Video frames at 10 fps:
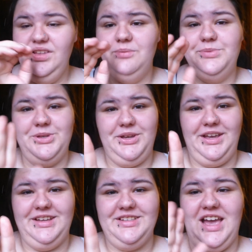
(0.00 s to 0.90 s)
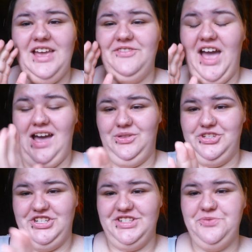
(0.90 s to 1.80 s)
I'm sorry guys, I have
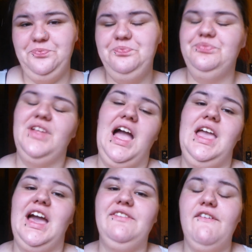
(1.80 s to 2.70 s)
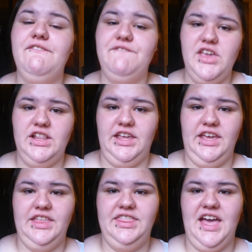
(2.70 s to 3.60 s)
allergies. I have a
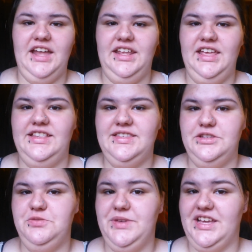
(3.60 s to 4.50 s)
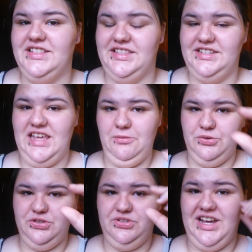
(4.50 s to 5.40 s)
feeling that it's because the taper
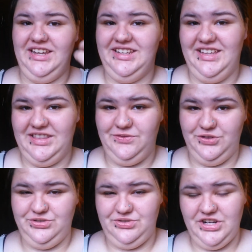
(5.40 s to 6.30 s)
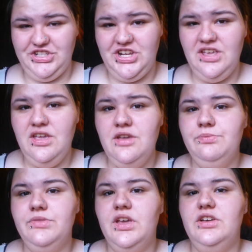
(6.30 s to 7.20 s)
was so tiny, didn't get the full stretch.
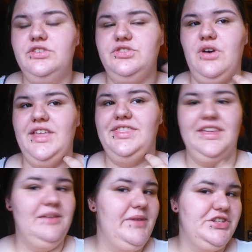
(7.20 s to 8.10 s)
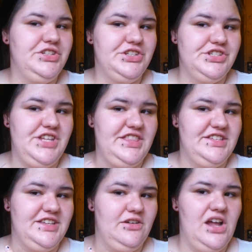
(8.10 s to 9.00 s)
So I think I'm actually going to take
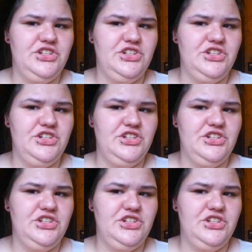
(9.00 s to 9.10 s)
this out.